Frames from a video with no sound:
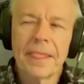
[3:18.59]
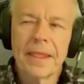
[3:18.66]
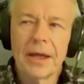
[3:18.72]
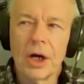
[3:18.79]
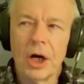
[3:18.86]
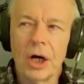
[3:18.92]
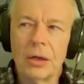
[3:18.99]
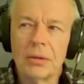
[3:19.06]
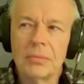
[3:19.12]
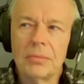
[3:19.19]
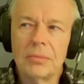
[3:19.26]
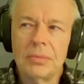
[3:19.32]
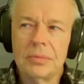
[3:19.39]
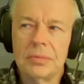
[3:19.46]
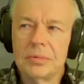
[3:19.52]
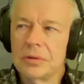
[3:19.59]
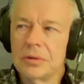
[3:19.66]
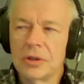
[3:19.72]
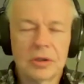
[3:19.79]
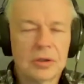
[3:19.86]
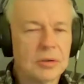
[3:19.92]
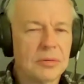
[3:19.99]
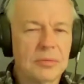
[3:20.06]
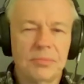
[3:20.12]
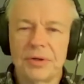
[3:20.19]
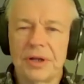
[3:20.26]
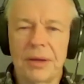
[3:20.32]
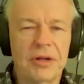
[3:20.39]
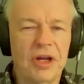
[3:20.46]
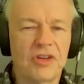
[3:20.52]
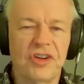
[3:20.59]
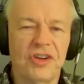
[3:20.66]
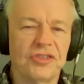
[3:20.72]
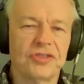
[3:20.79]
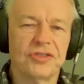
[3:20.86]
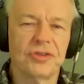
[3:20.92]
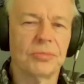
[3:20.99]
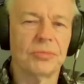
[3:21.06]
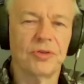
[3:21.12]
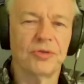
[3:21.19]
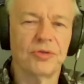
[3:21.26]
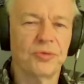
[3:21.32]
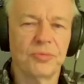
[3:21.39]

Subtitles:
But I'm not chasing something that's,